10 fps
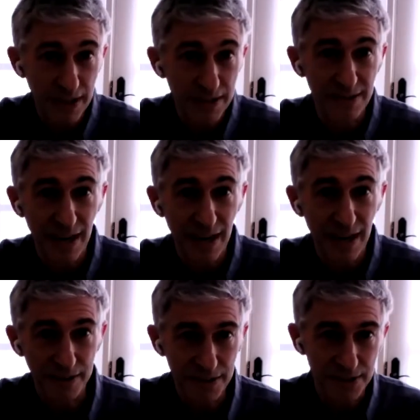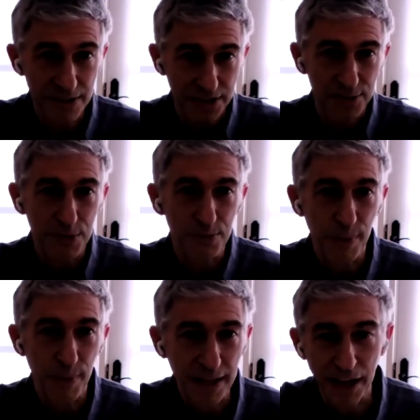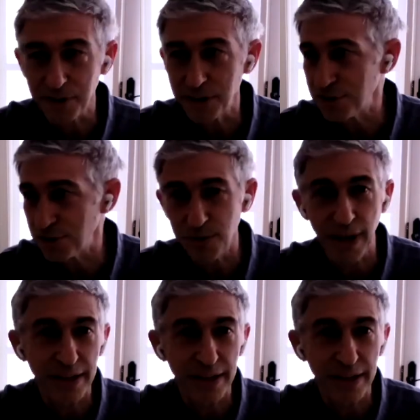but that's not just a Swiss bank account issue.